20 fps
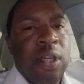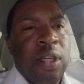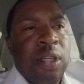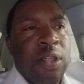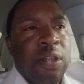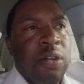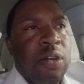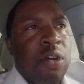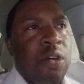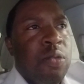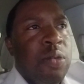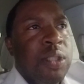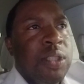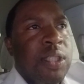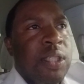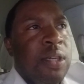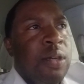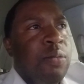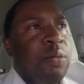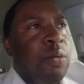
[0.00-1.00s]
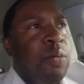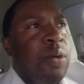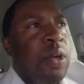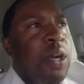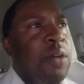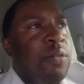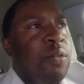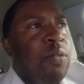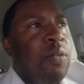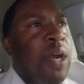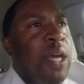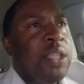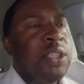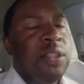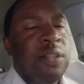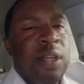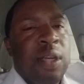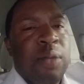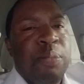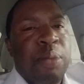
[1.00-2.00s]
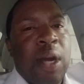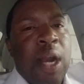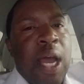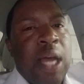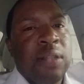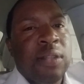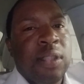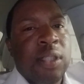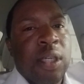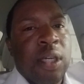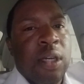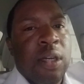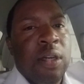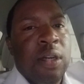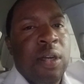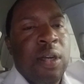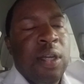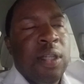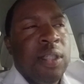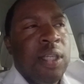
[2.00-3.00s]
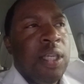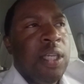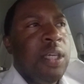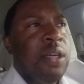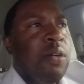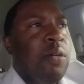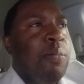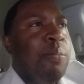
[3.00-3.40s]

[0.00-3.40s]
With them, with whatever roster they put out there. Then he go